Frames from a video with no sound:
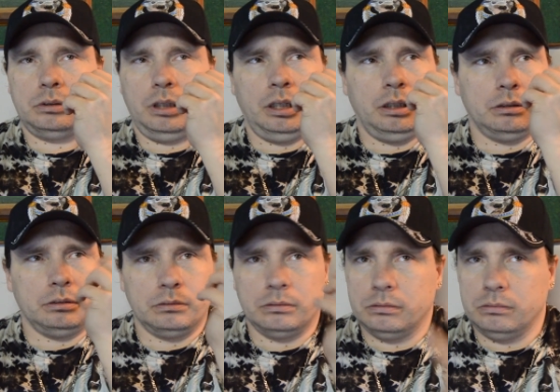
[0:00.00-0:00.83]
You know,
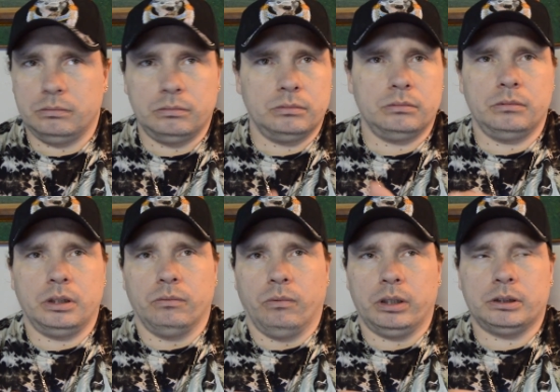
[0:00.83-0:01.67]
we
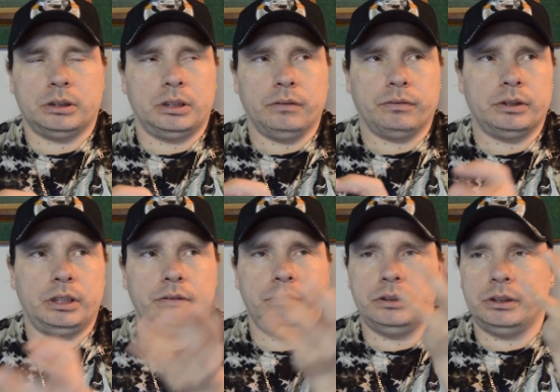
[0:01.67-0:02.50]
can watch different
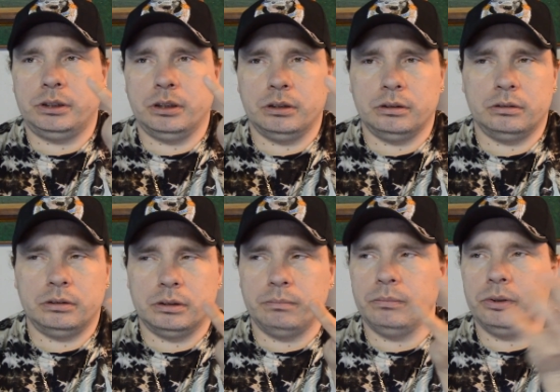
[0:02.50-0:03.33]
TV shows
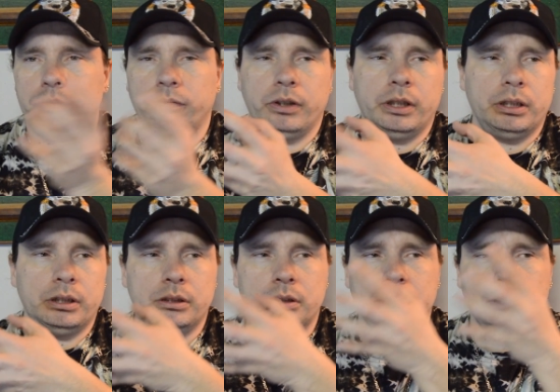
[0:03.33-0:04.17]
and
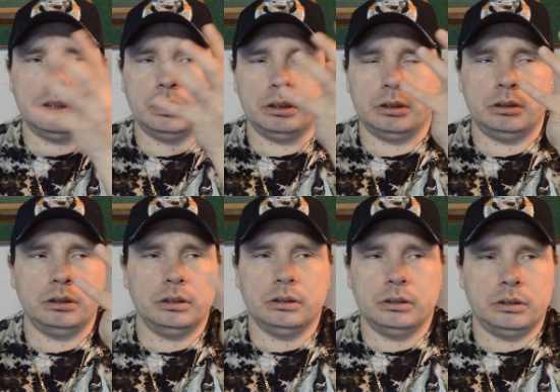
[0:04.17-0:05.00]
movies and
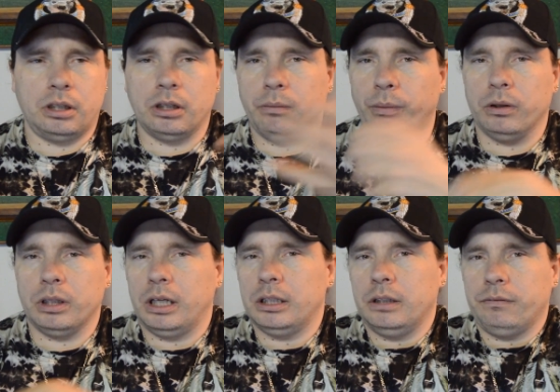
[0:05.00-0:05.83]
talk about a
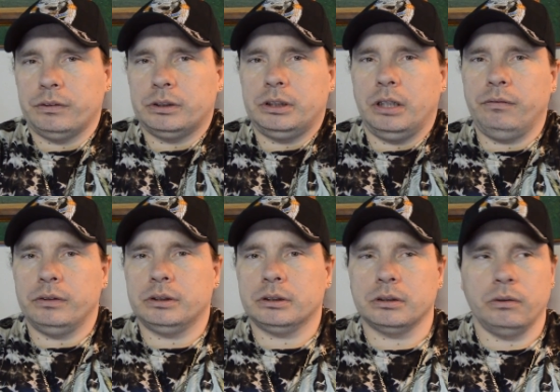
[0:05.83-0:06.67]
lot of different stuff
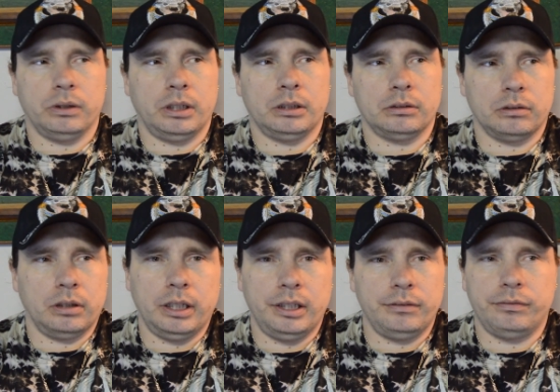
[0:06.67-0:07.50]
that's going on in your
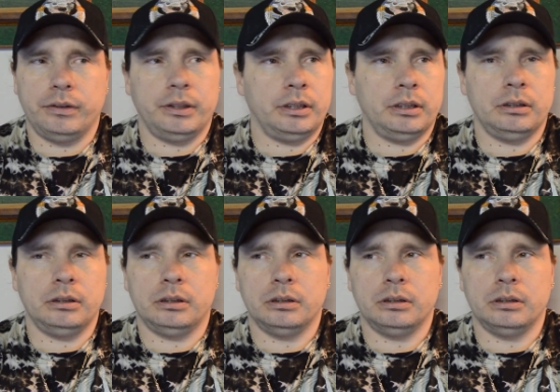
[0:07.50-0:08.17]
life and